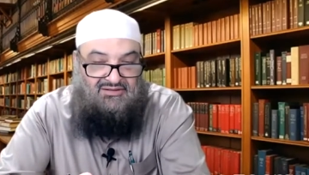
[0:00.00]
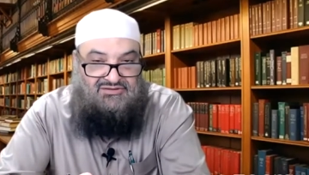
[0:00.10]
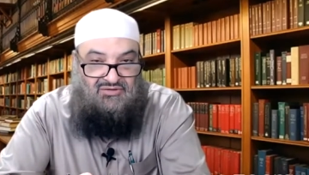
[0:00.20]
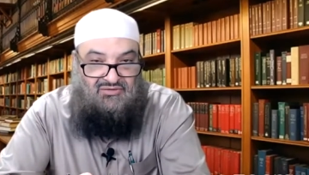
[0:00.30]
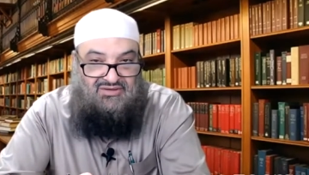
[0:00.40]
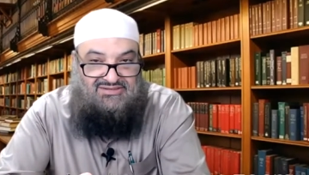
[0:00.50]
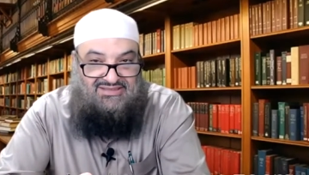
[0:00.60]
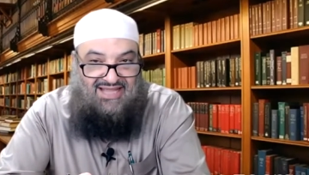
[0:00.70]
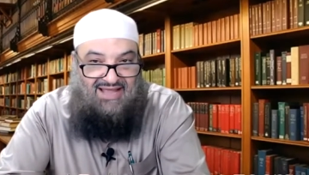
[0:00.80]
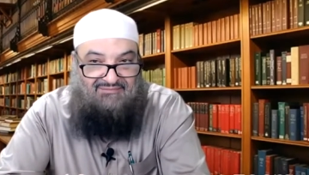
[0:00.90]
So
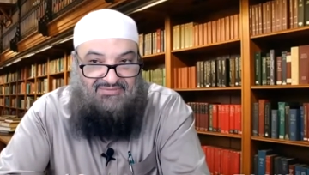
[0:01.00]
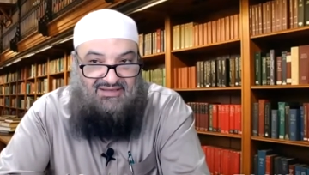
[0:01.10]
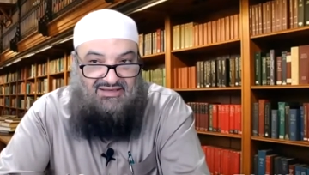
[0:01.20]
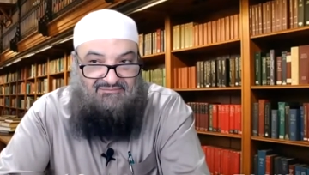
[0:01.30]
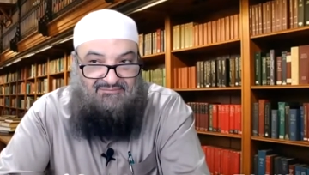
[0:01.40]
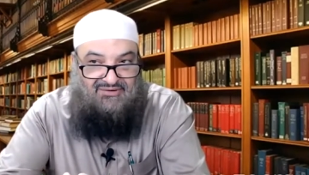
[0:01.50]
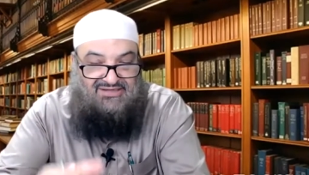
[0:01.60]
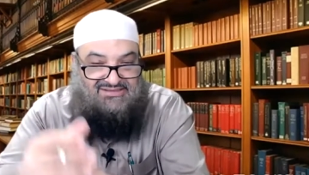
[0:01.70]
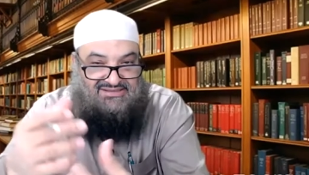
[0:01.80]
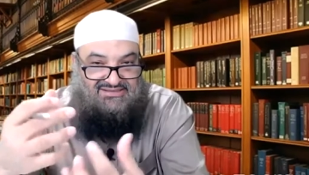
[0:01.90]
Islam
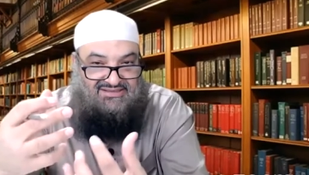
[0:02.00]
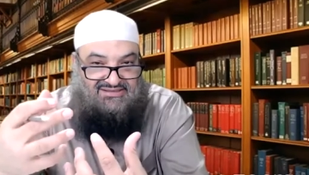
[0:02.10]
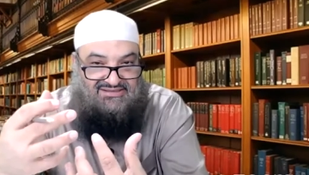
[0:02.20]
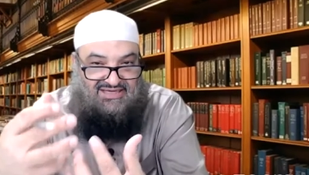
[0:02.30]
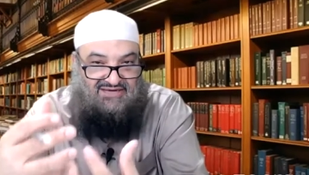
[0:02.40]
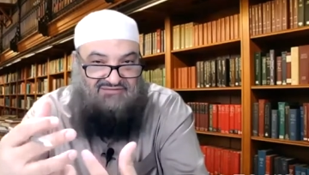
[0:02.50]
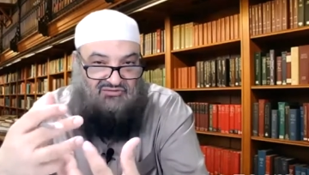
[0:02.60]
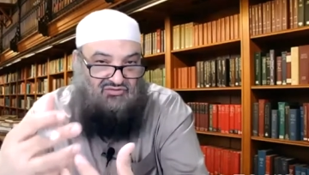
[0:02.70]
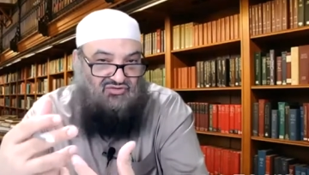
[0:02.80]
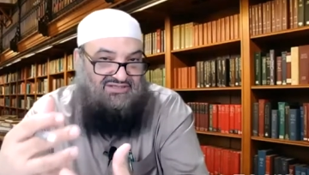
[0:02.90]
brings safety
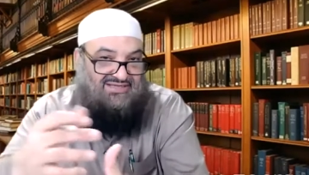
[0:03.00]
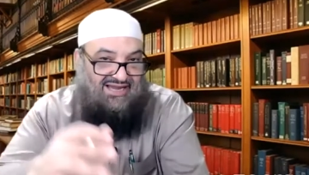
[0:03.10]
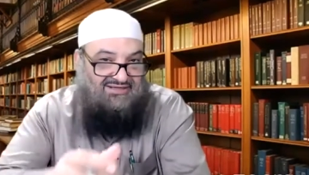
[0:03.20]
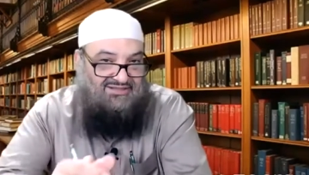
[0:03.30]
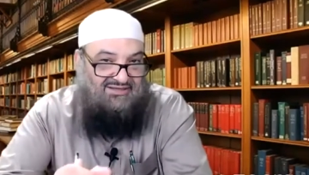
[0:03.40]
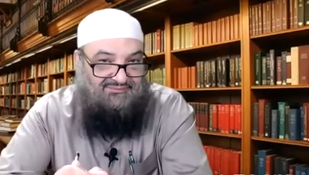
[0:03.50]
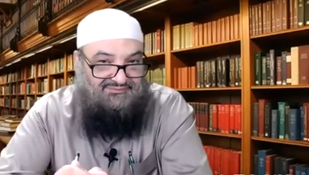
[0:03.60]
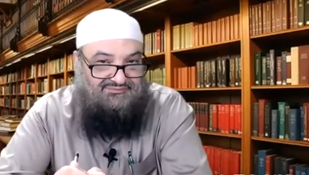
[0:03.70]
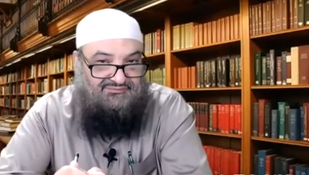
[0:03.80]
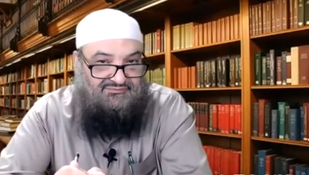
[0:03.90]
to the society
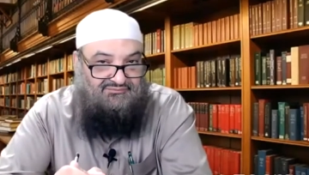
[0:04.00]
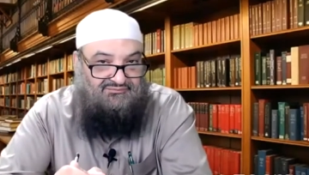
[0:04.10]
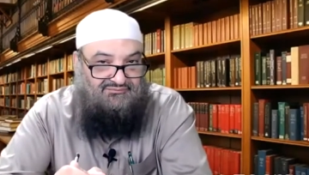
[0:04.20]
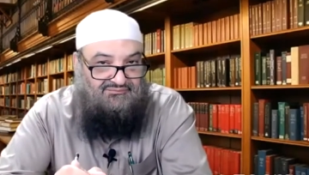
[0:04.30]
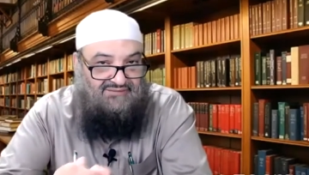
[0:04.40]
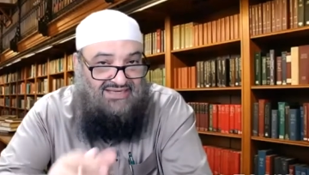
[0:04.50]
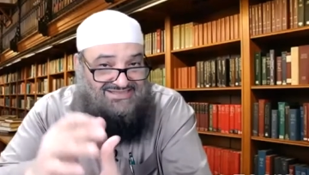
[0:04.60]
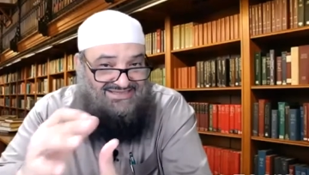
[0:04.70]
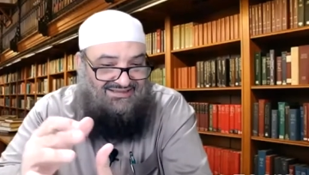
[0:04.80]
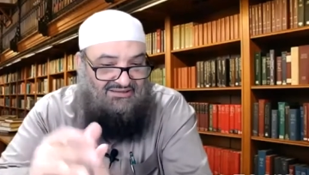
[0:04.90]
and
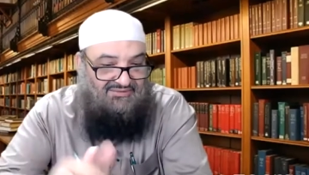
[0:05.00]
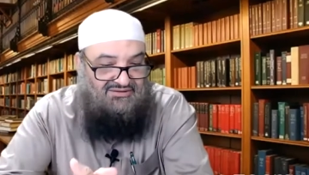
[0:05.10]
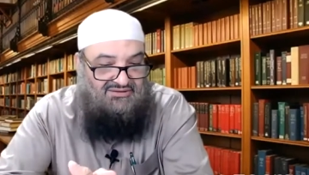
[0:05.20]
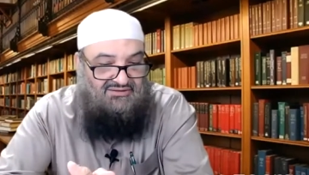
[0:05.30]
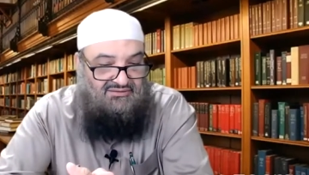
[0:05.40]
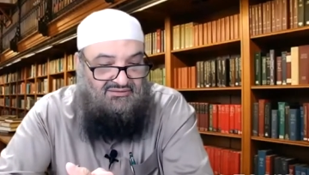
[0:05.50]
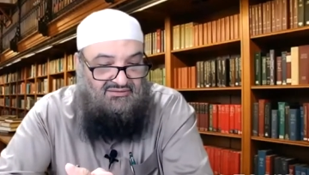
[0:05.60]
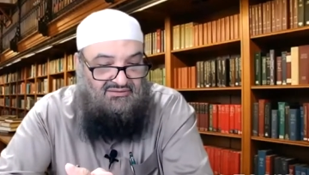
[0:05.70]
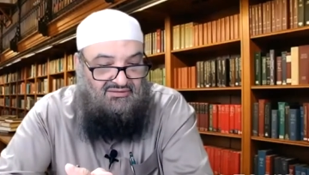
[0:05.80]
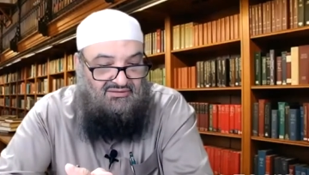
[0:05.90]
settlement.
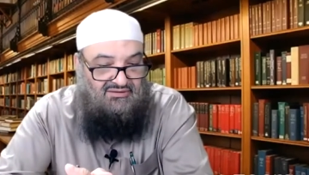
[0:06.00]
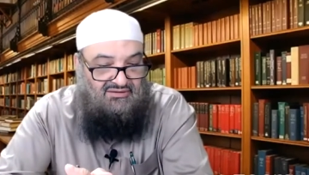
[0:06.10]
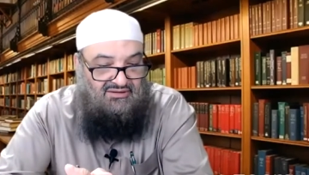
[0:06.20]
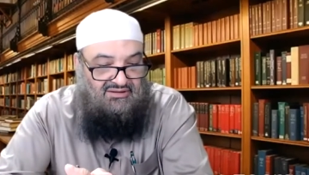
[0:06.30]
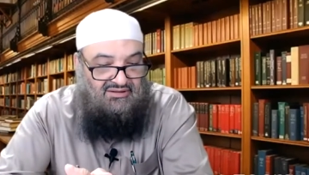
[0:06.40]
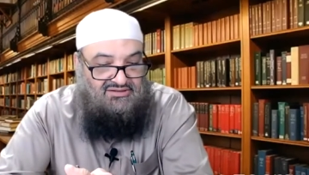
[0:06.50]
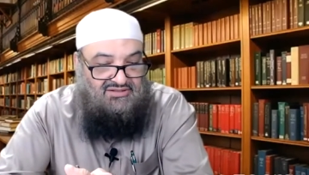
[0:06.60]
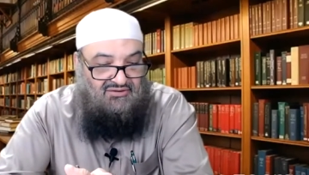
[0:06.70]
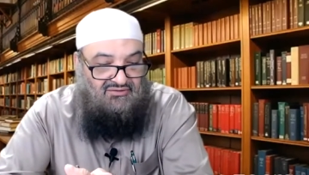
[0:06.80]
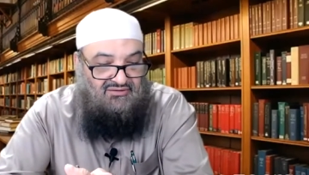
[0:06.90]

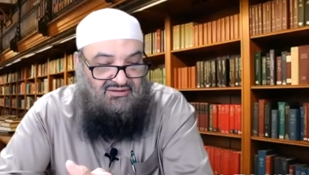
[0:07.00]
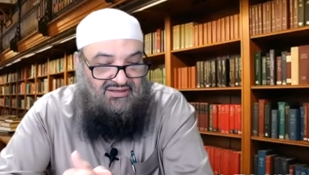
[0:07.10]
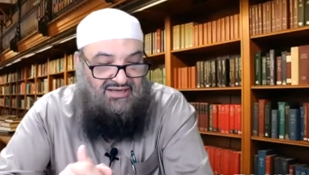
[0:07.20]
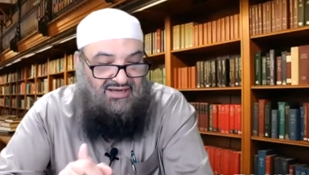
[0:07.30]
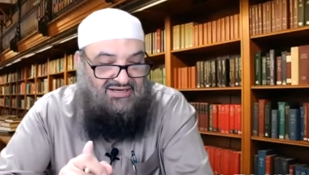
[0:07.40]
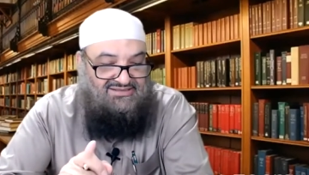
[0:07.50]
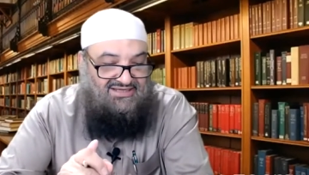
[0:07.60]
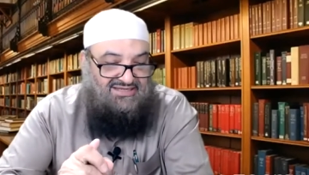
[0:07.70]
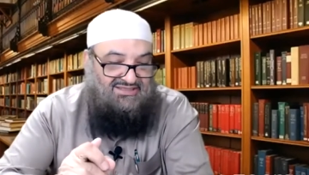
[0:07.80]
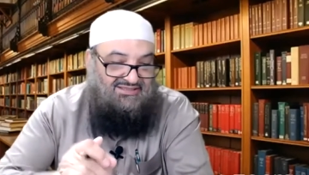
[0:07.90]
So here he
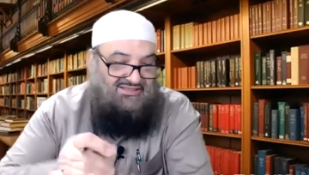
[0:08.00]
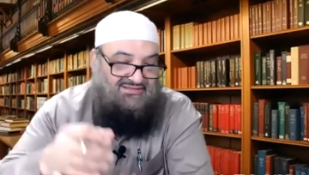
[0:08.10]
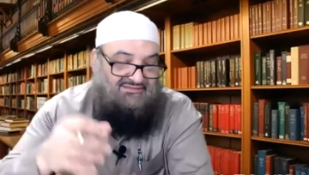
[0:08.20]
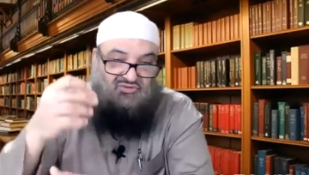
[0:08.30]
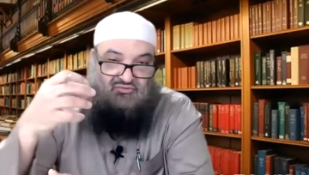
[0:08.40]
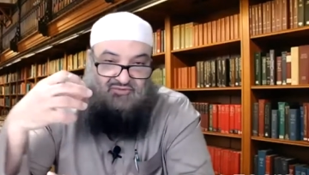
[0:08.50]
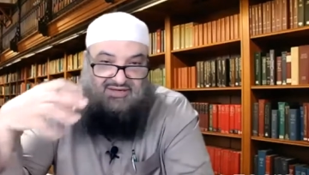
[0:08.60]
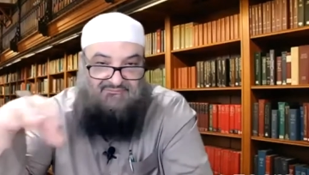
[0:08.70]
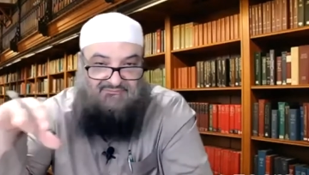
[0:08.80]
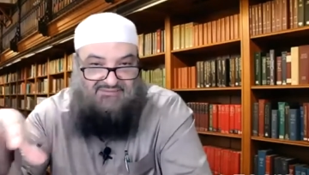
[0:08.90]
says that it's to
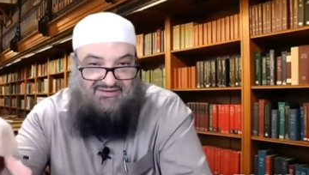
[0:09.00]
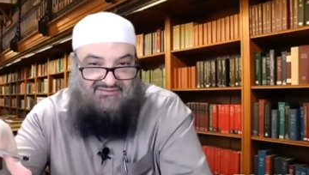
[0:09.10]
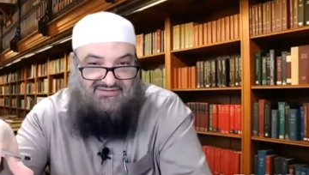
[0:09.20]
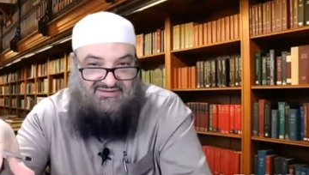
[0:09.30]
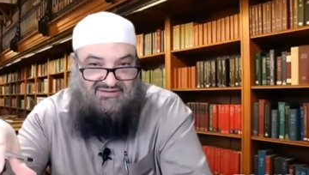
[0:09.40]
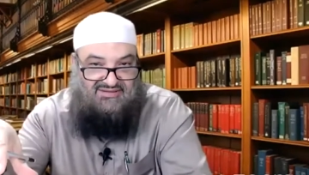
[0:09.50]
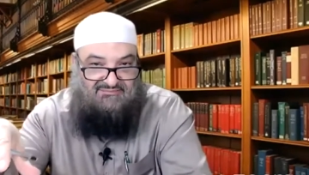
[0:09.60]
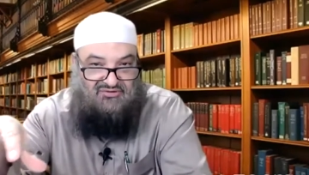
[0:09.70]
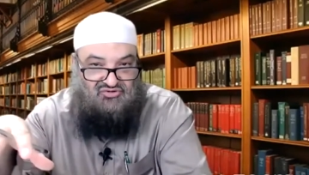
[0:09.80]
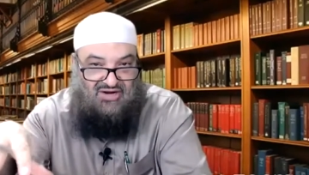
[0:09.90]
implement the
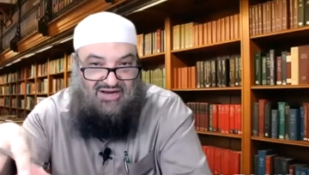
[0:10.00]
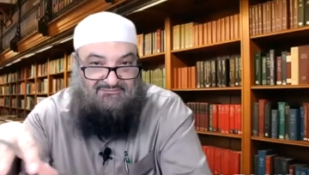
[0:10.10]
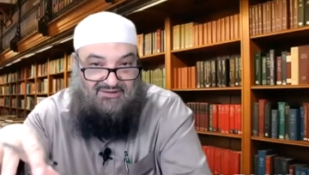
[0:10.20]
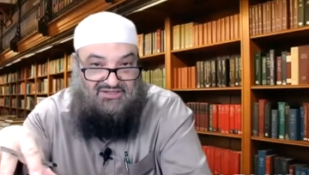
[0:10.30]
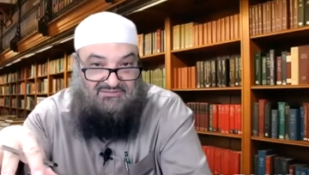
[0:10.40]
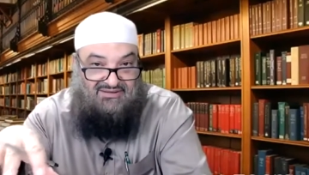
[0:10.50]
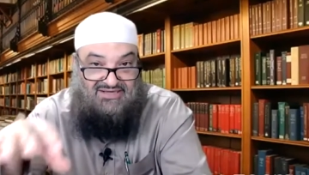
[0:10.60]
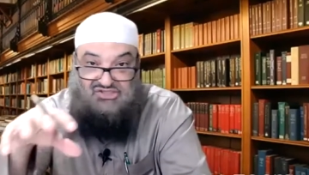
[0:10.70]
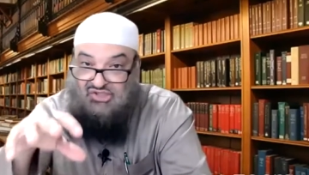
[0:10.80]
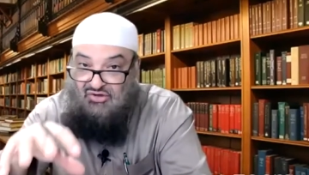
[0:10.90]
prescribed punishment
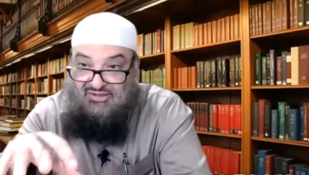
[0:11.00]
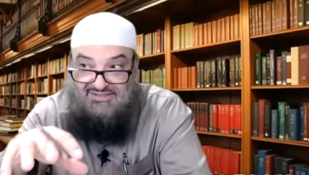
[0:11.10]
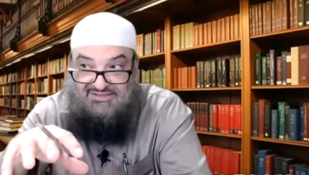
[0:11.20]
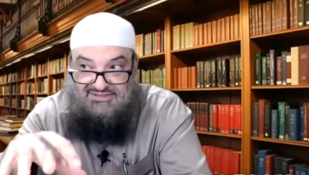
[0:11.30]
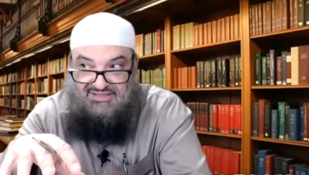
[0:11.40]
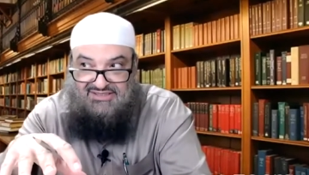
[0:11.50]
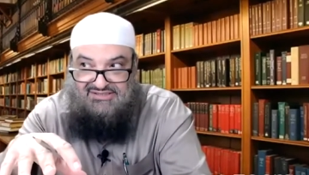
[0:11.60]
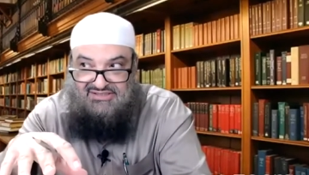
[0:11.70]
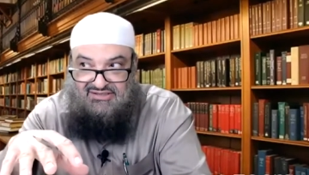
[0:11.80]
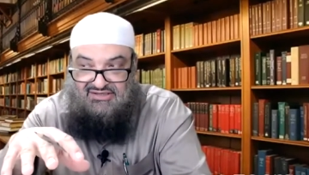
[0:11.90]
as long as it
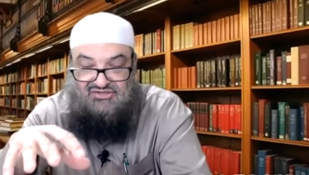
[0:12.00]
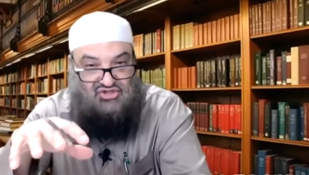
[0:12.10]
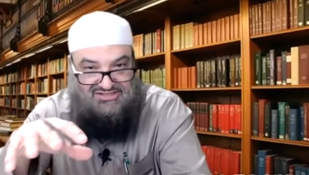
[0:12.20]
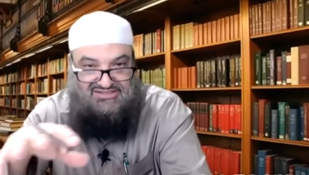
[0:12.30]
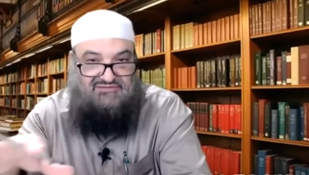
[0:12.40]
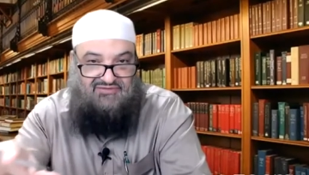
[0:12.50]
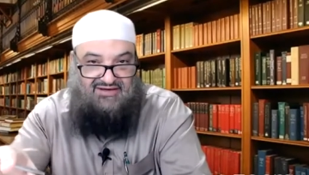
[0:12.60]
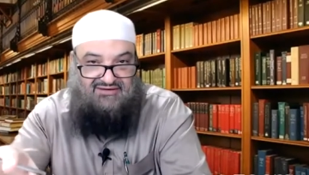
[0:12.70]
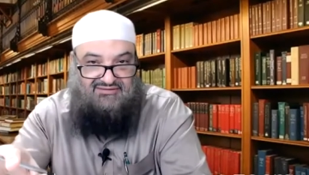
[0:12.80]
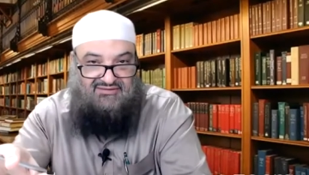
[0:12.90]
is
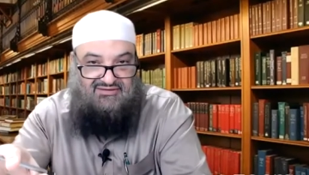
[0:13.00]
justified.